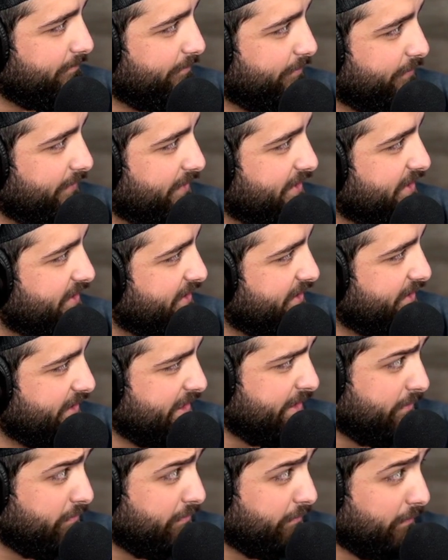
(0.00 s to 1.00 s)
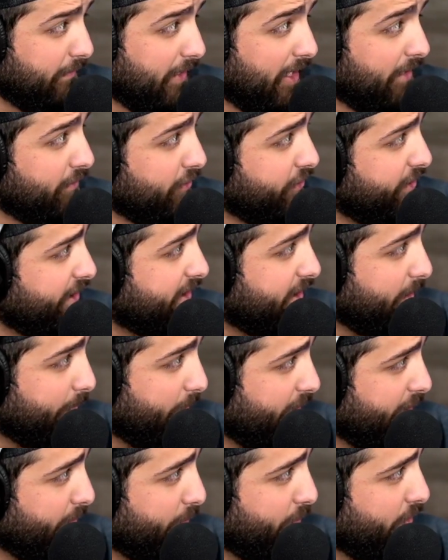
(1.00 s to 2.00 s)
5 or 6 up
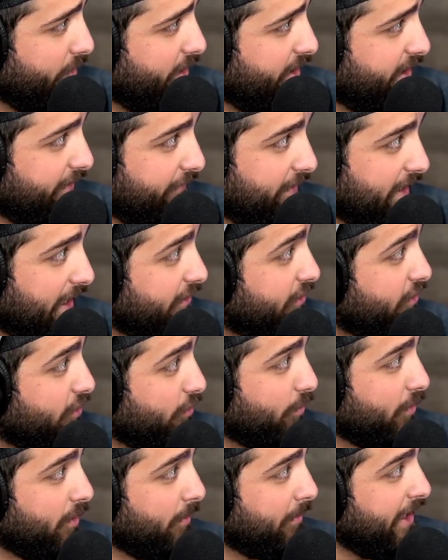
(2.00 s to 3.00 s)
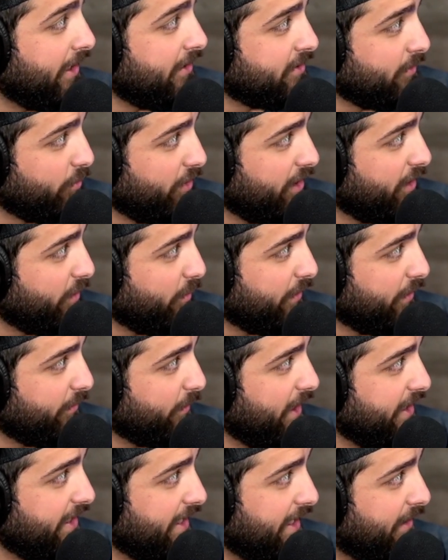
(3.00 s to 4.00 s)
on the board, and I've got 2 more buyers I'm working with
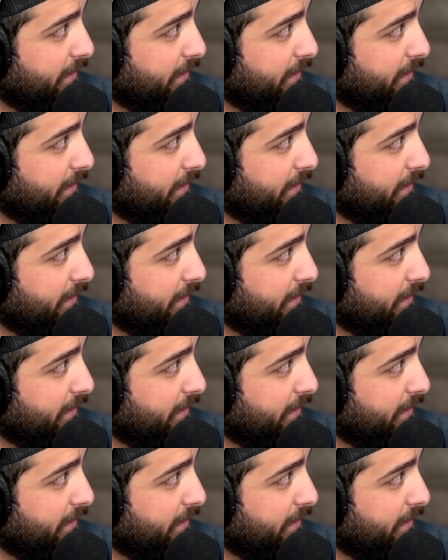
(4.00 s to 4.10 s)
right now.